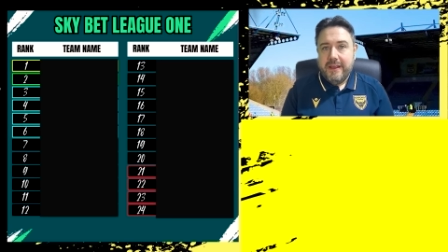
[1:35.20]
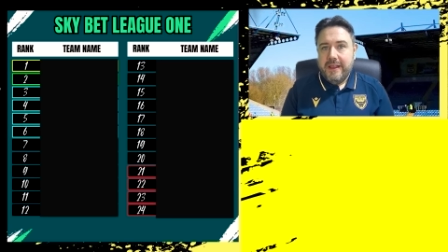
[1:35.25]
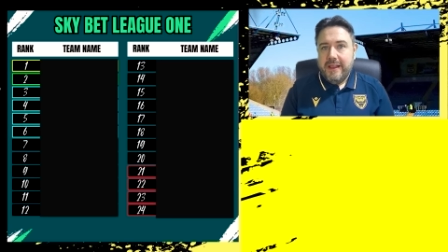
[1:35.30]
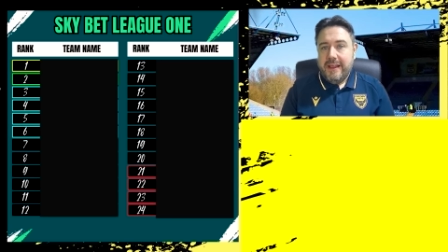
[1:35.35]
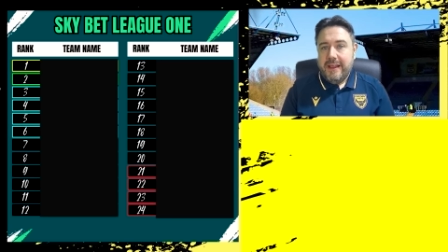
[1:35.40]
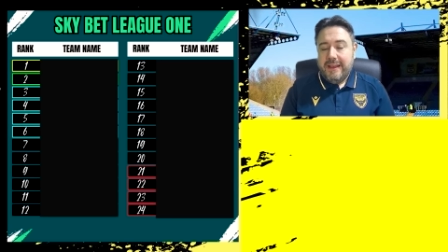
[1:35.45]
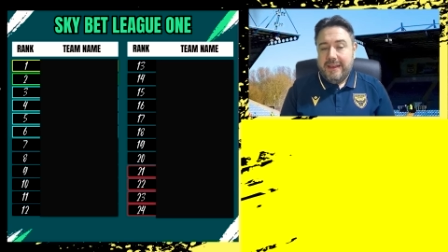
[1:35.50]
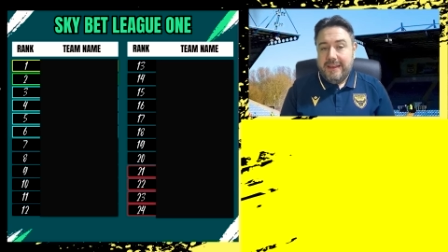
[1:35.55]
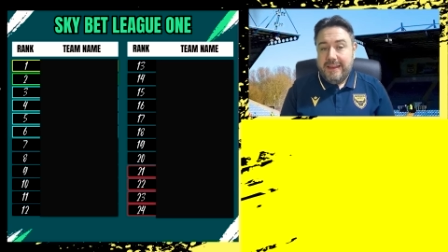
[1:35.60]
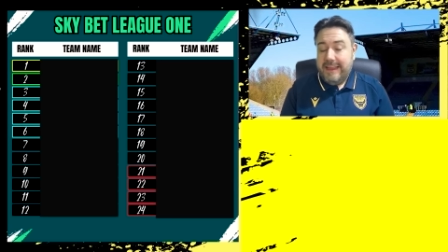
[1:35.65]

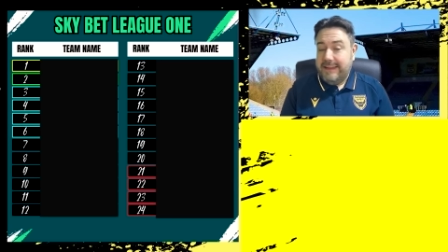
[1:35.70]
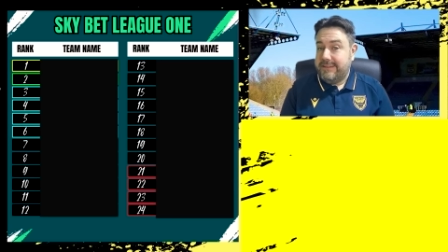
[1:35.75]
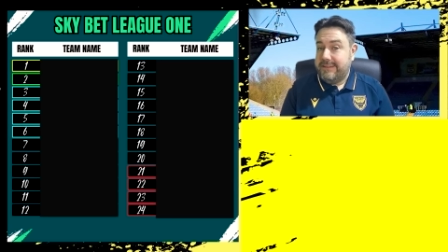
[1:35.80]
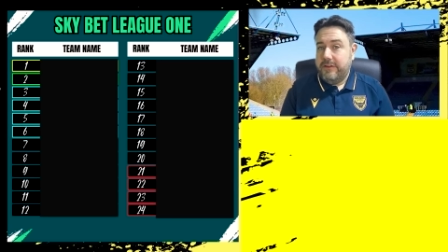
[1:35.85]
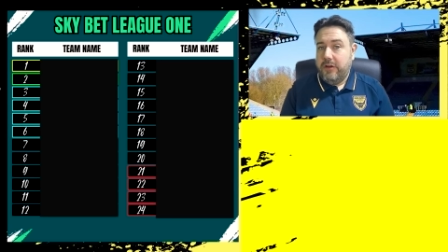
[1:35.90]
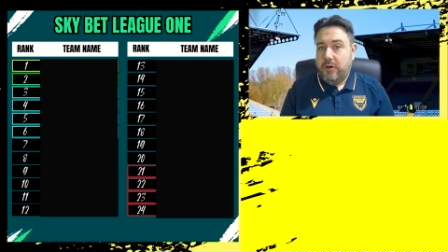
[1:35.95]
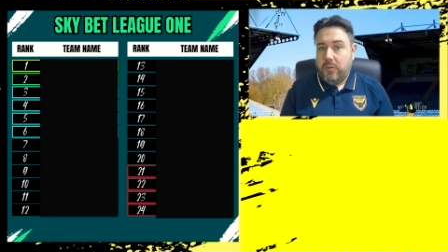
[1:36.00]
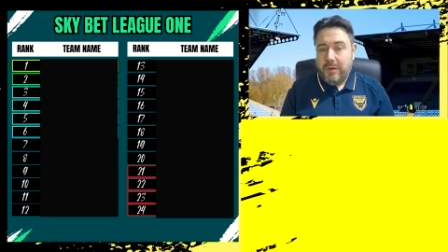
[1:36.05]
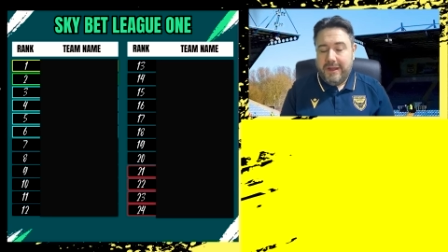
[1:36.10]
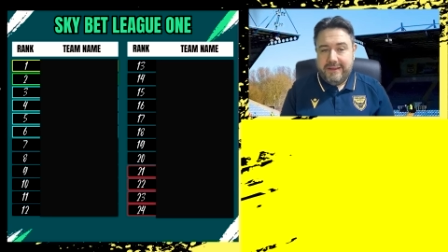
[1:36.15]
let's
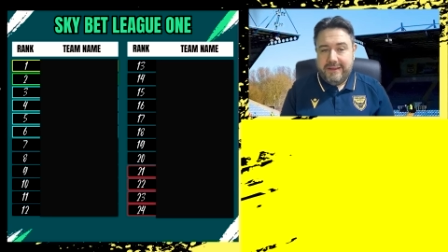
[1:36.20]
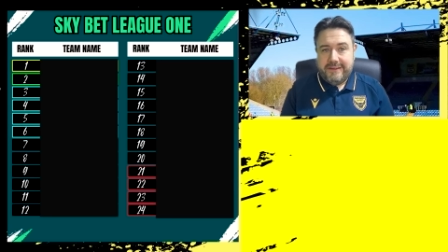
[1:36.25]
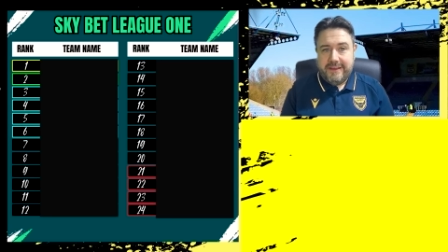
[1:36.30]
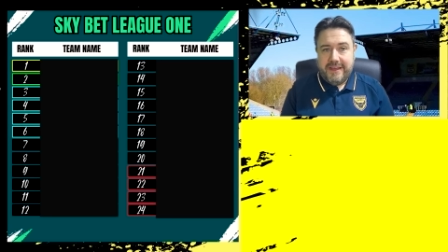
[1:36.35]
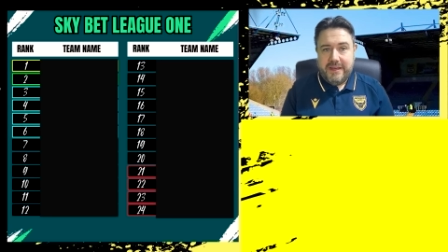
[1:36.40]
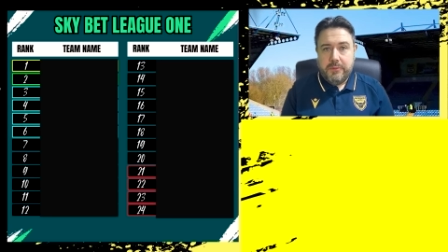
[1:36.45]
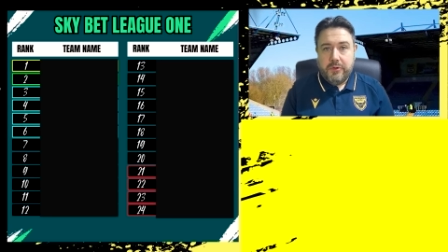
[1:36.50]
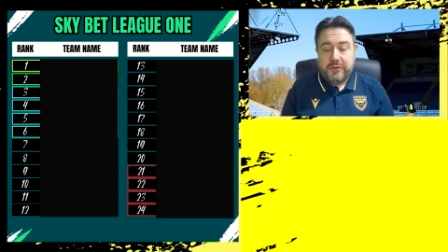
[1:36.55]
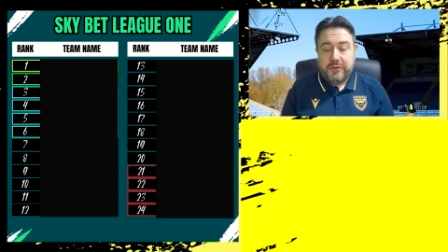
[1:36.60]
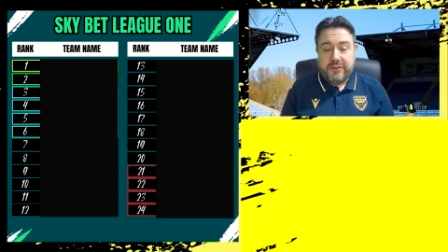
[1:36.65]
not waste
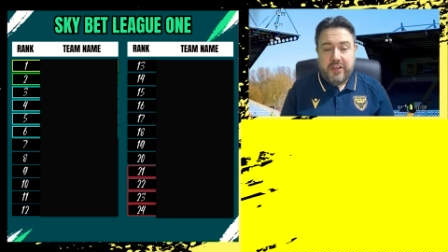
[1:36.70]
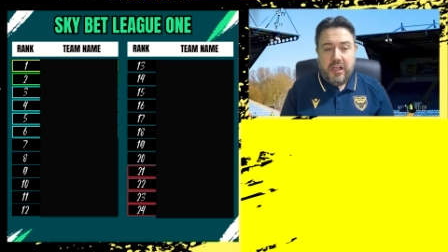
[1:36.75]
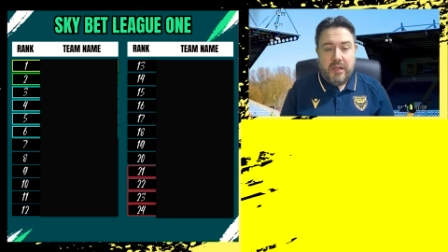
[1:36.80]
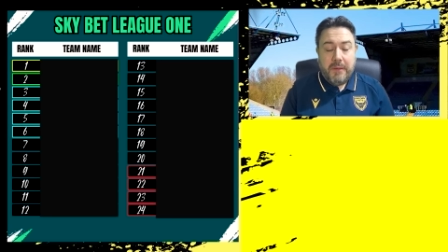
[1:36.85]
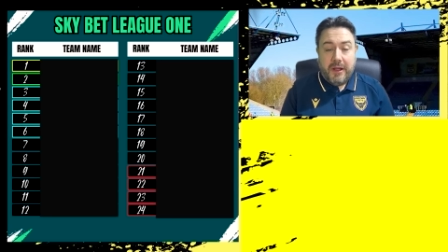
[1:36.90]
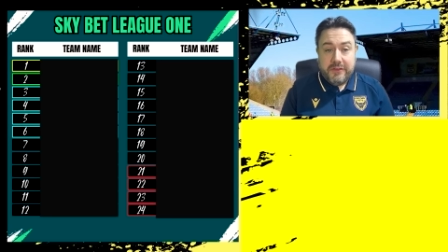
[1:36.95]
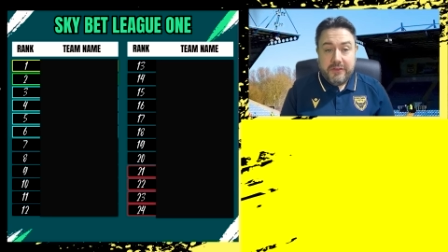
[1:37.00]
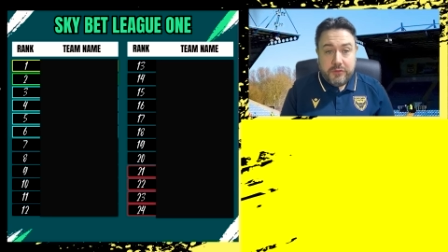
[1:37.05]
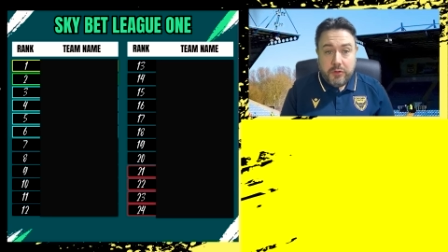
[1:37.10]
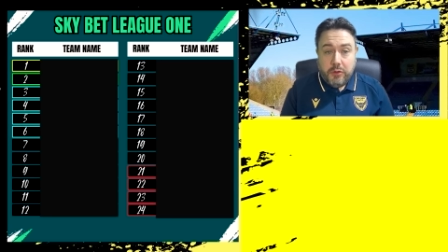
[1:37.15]
any more time.
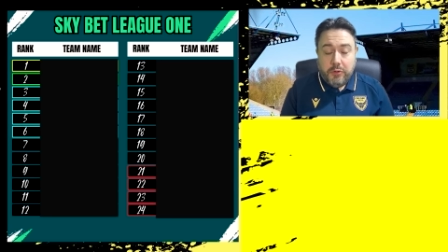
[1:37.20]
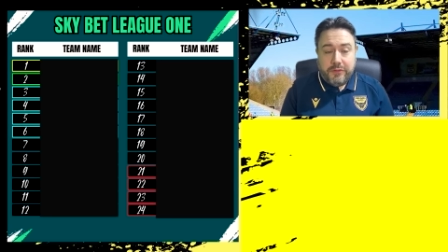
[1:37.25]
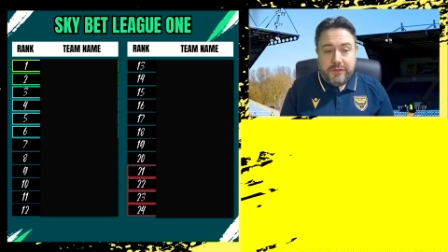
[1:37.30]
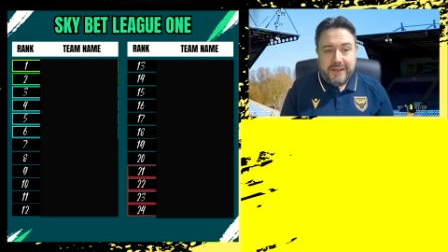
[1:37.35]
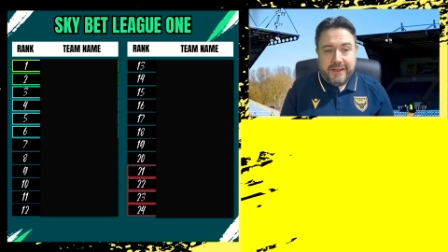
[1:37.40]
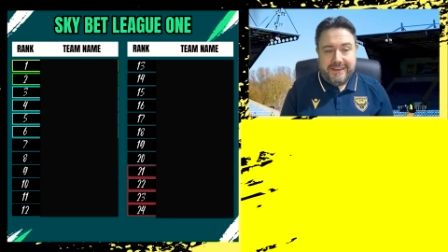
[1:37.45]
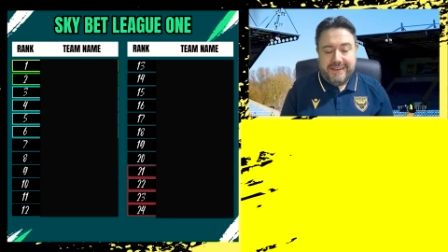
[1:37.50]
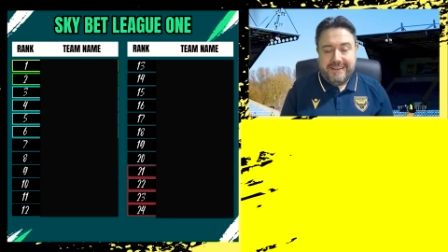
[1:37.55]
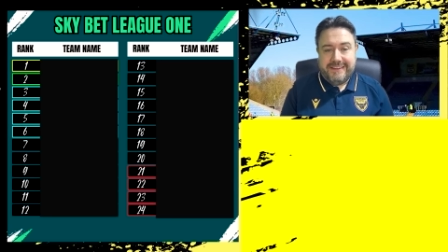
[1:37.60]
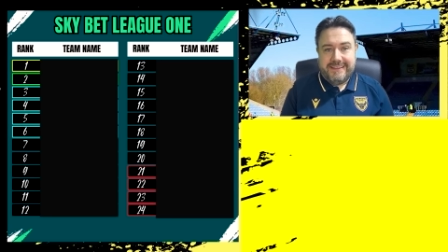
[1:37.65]
I do
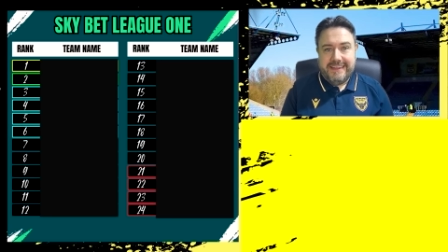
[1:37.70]
think this